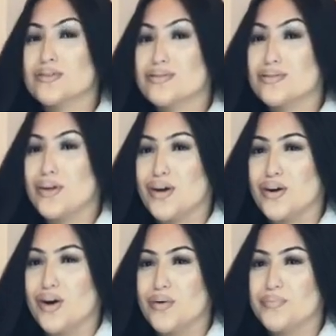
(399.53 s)
there you
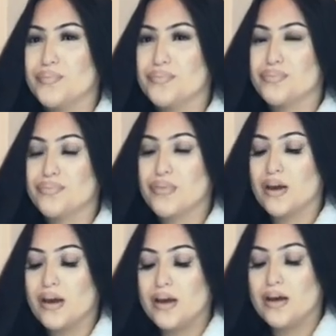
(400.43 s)
go
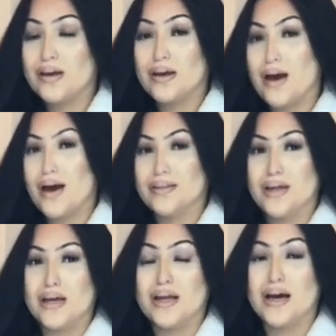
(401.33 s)
and
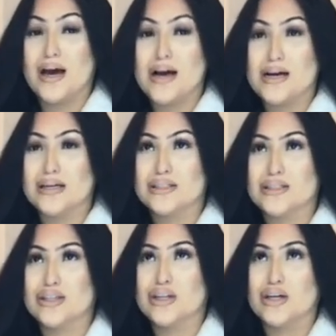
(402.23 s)
then it has
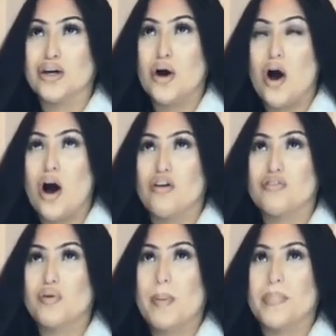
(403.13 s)
the off
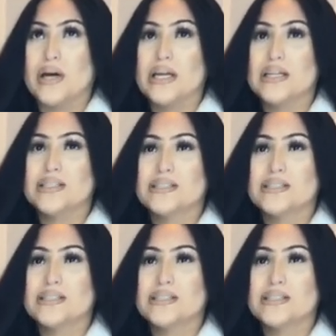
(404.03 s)
button